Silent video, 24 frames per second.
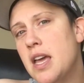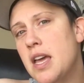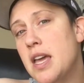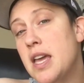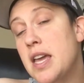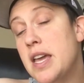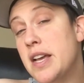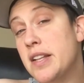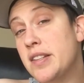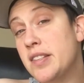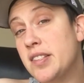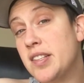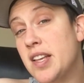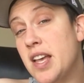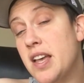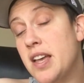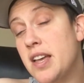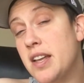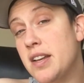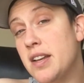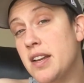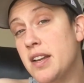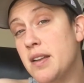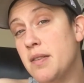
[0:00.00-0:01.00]
He had
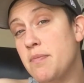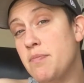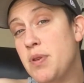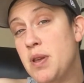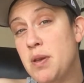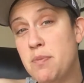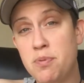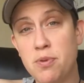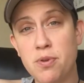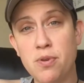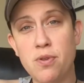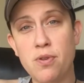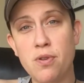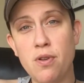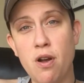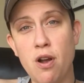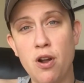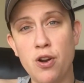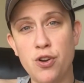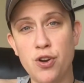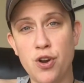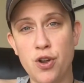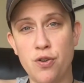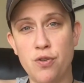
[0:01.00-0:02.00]
said people
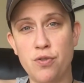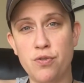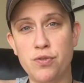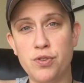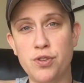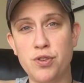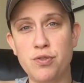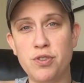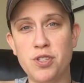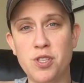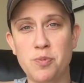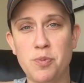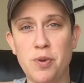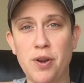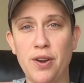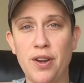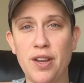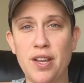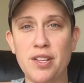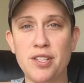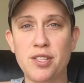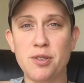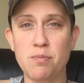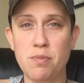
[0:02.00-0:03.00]
are known to
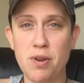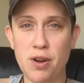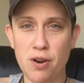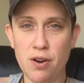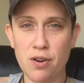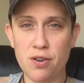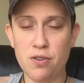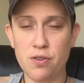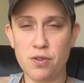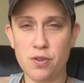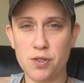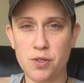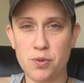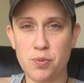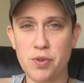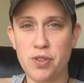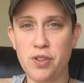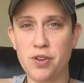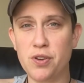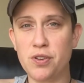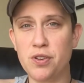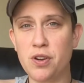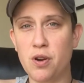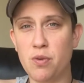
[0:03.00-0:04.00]
experience miracles when
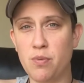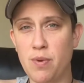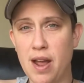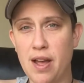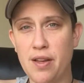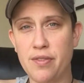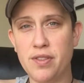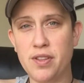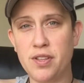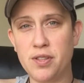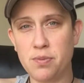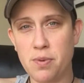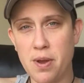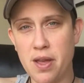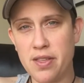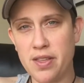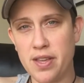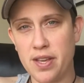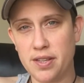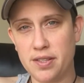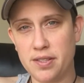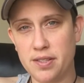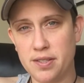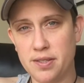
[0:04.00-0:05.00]
they're around these
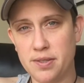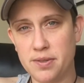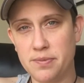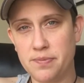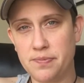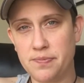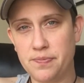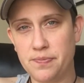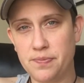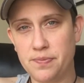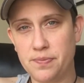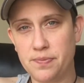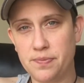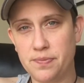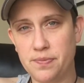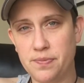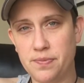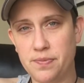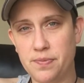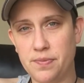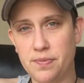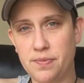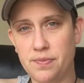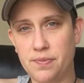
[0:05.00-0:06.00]
relics.
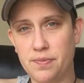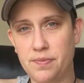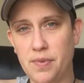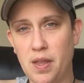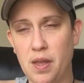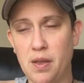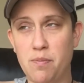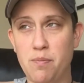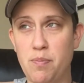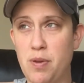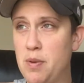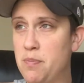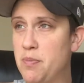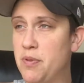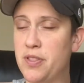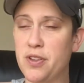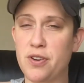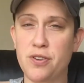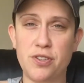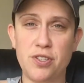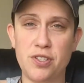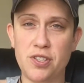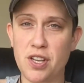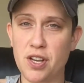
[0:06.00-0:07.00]
Like people
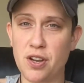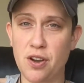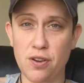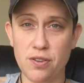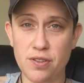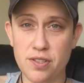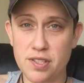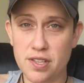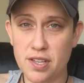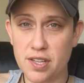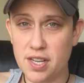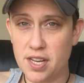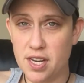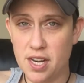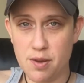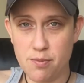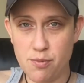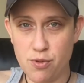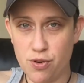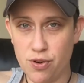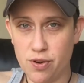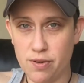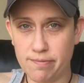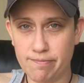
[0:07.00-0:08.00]
that are sick aren't sick
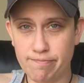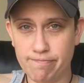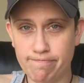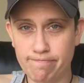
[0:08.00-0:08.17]
anymore.